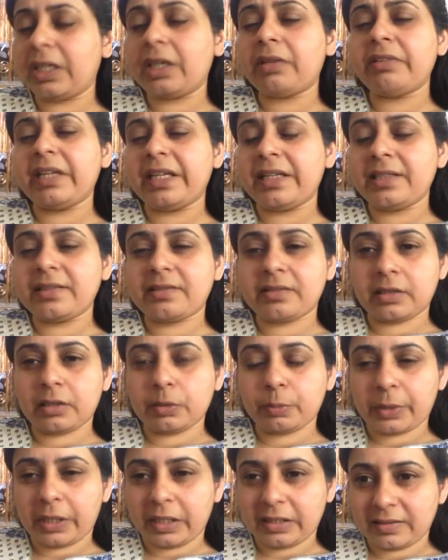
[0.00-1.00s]
There are various
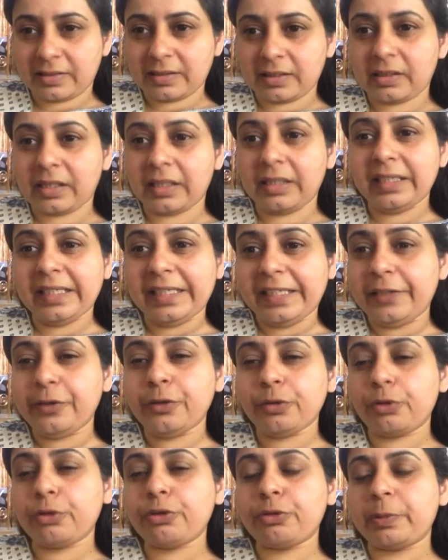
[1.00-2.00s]
other paths that can
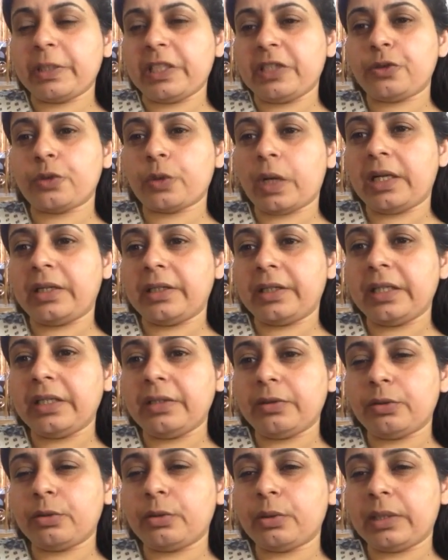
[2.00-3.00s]
lead you to
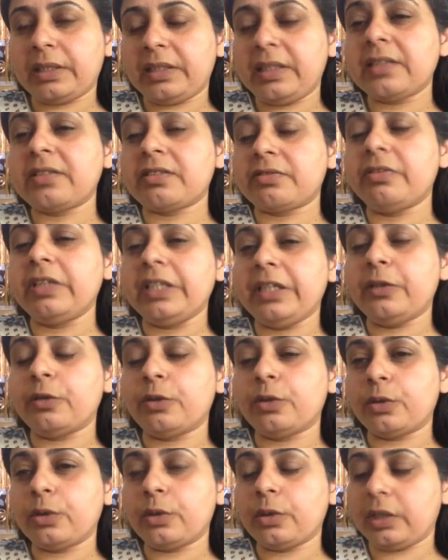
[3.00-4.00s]
spirituality, and this
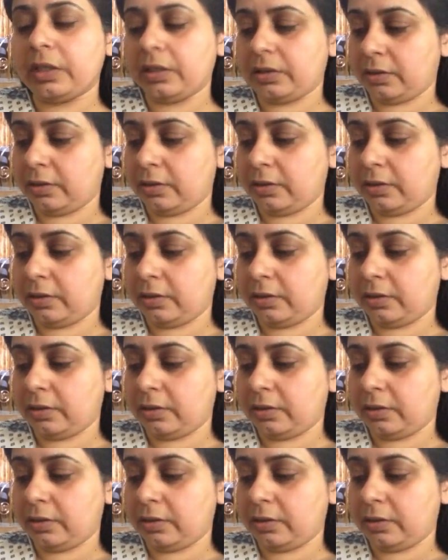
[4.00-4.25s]
video